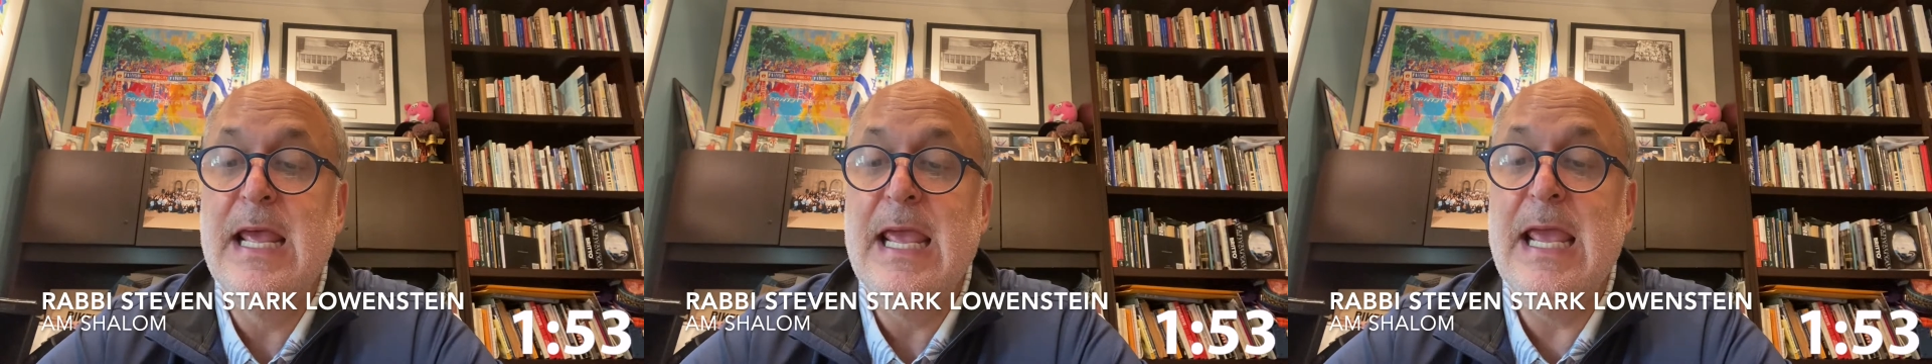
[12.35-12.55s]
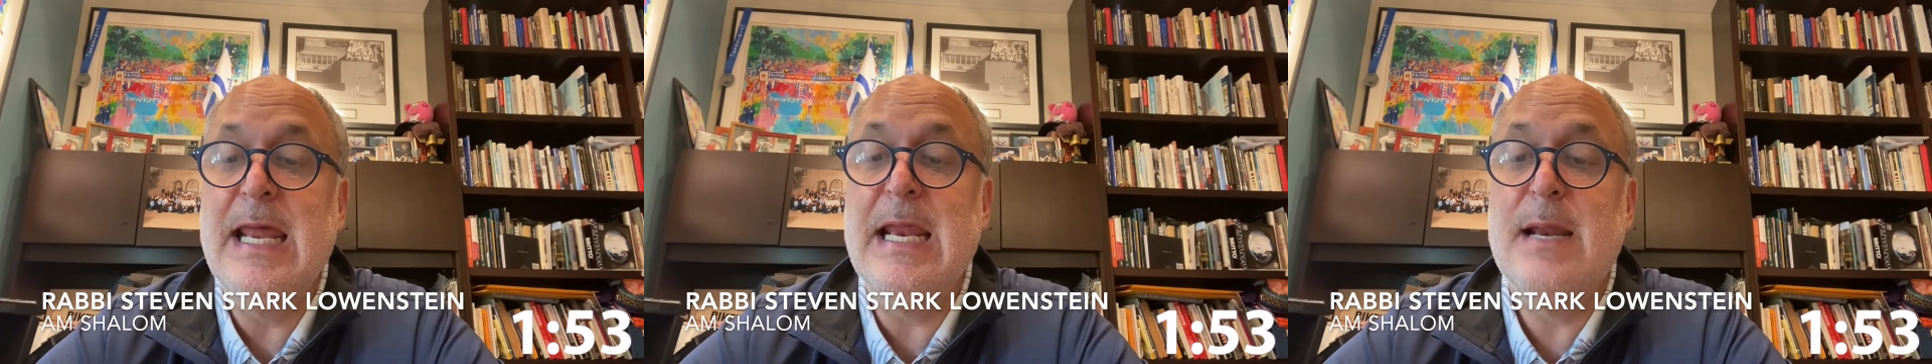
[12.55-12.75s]

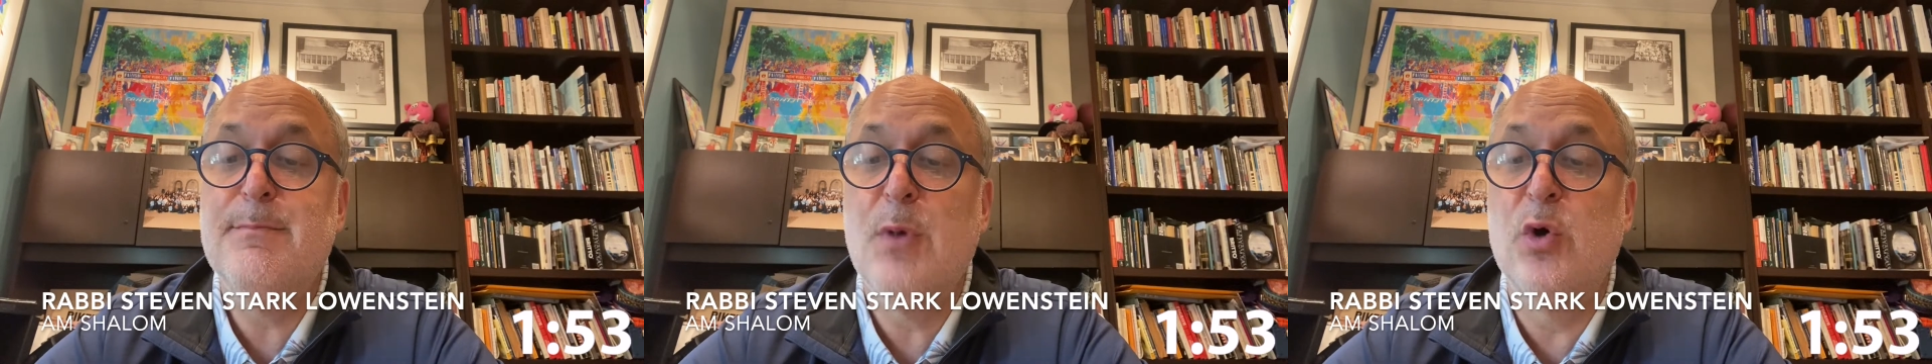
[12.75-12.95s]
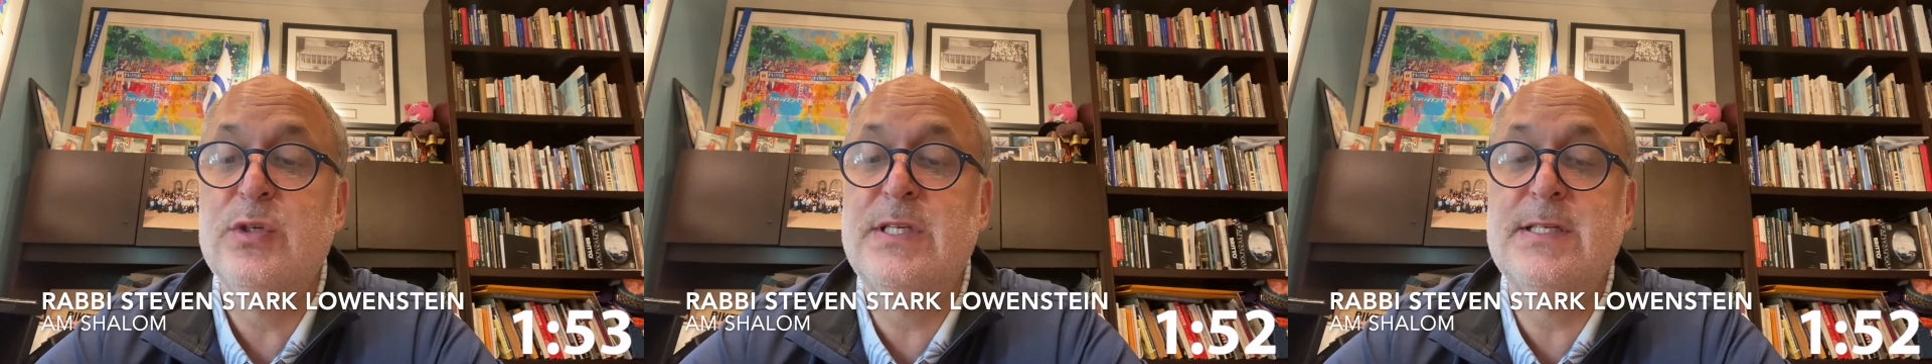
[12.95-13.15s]
In it,
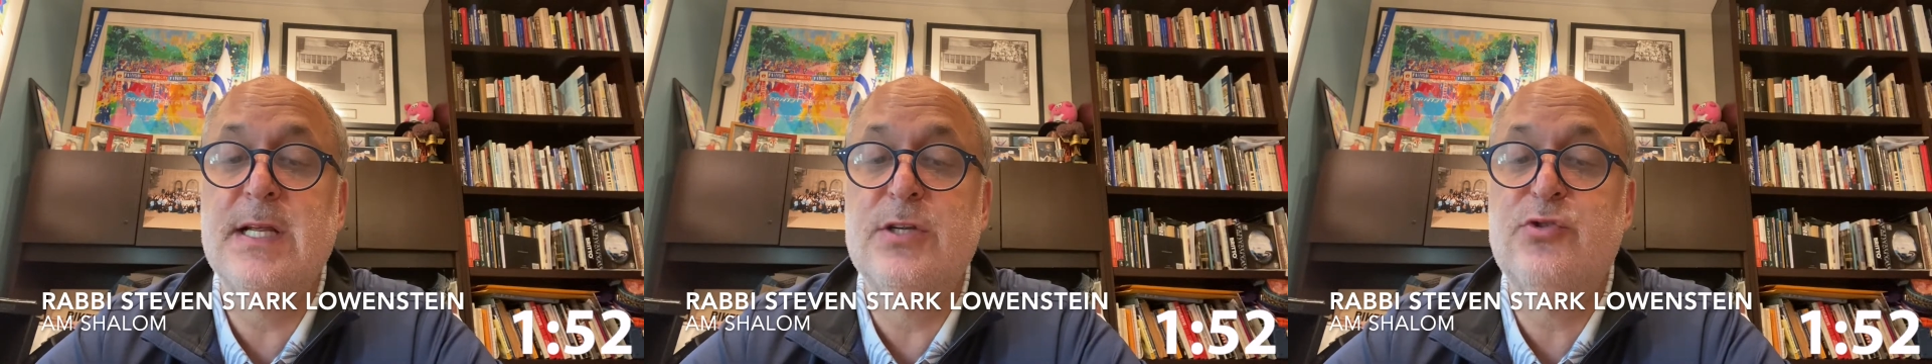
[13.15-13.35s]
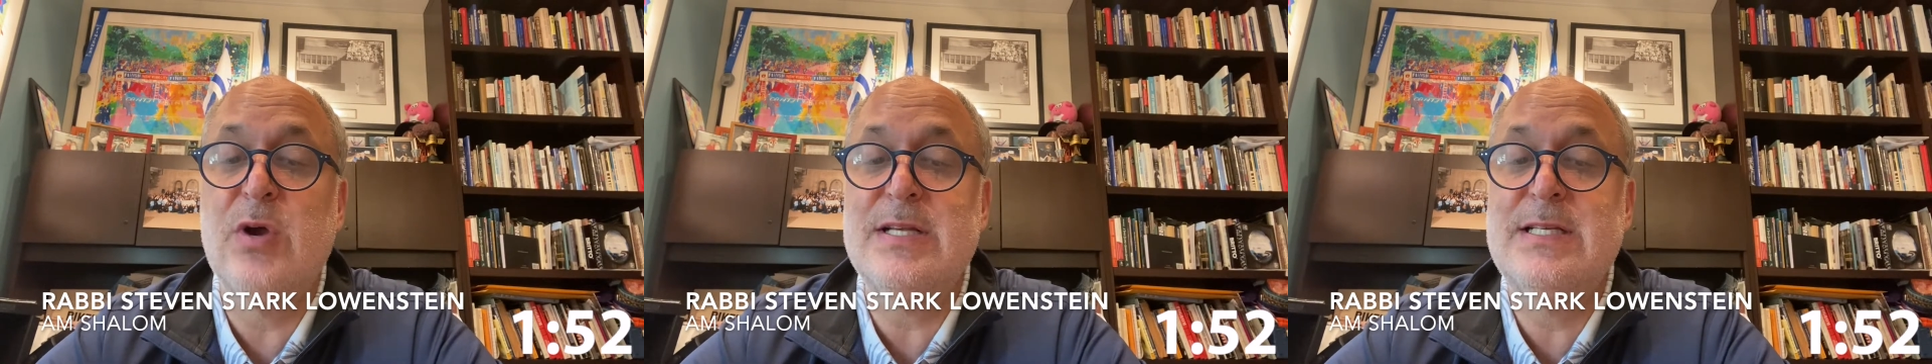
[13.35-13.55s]
Moses
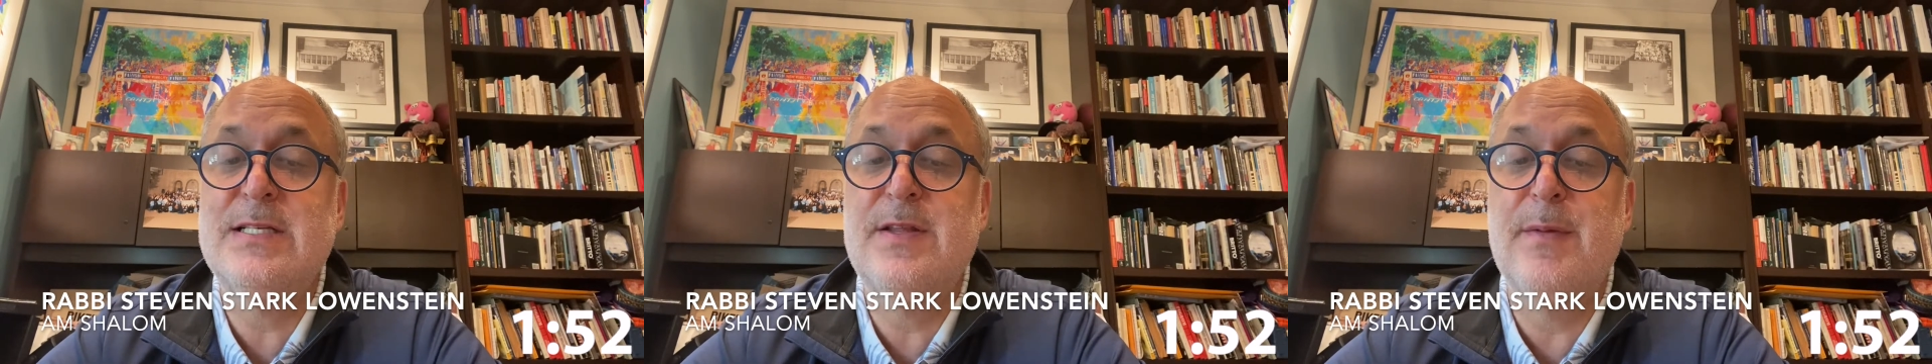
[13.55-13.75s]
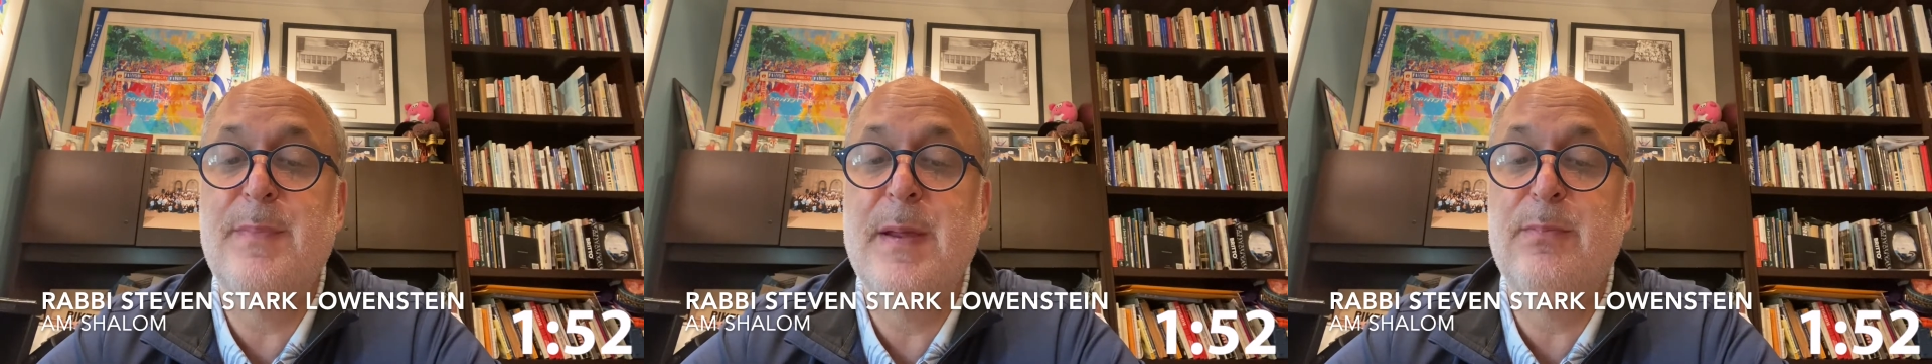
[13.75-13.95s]

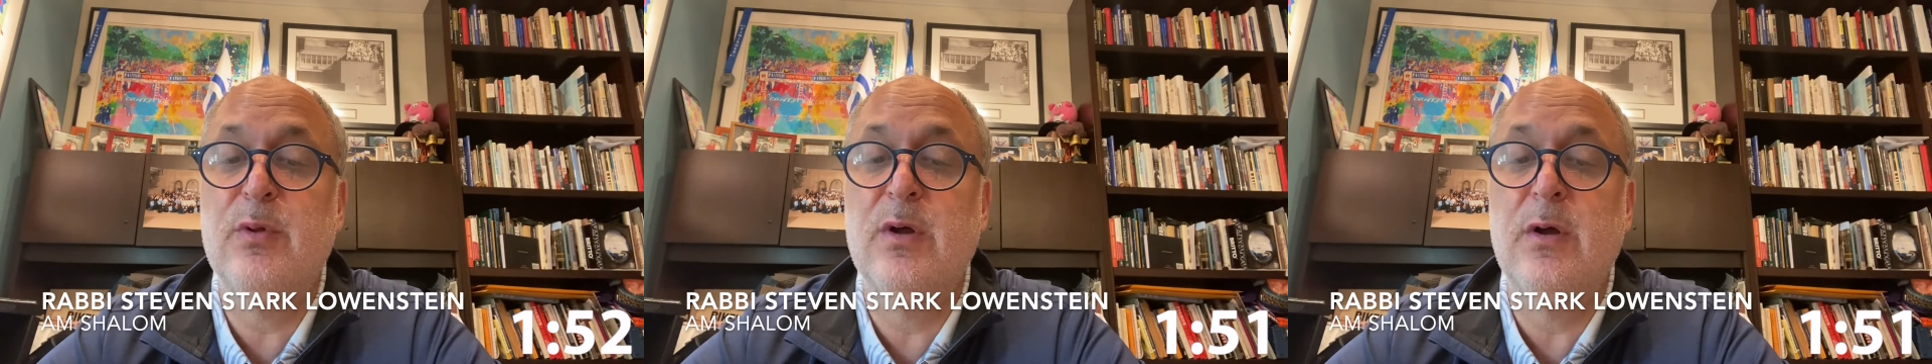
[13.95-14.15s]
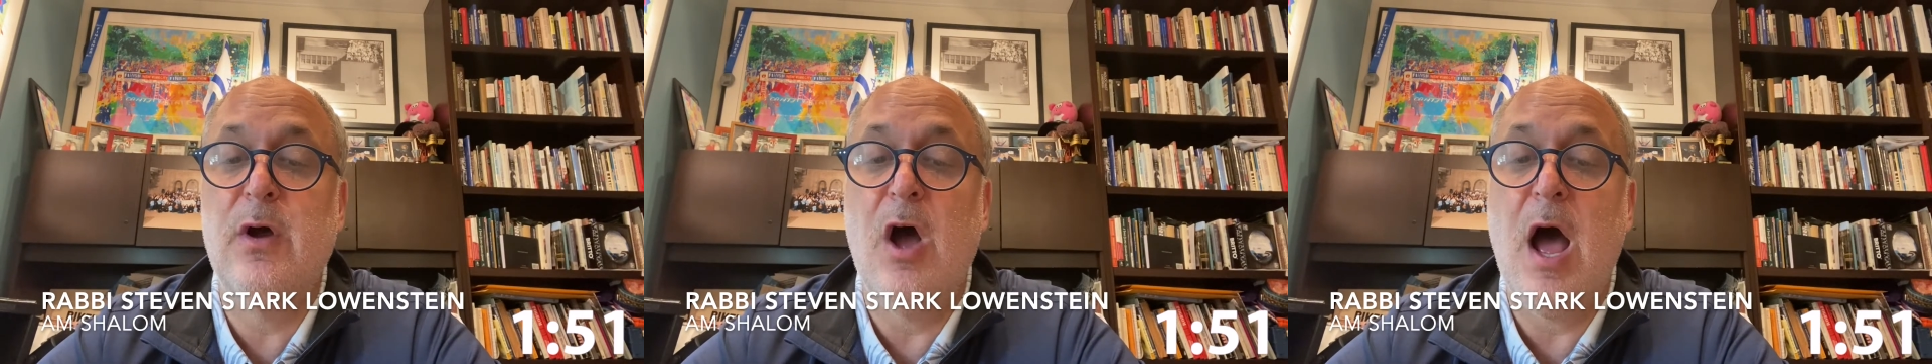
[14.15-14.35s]
addresses the
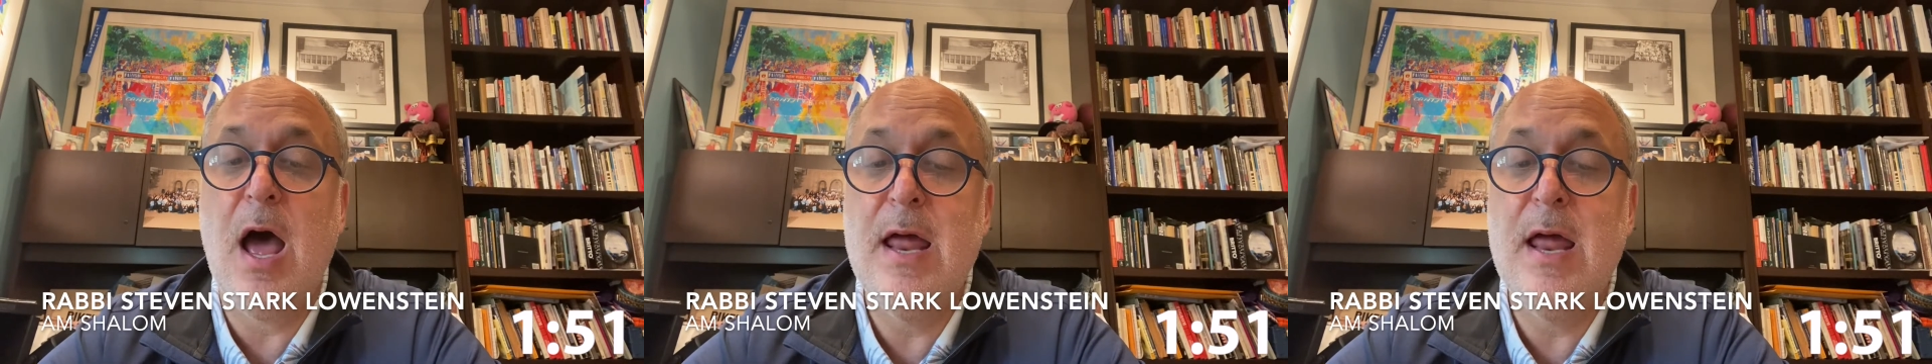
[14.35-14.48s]
people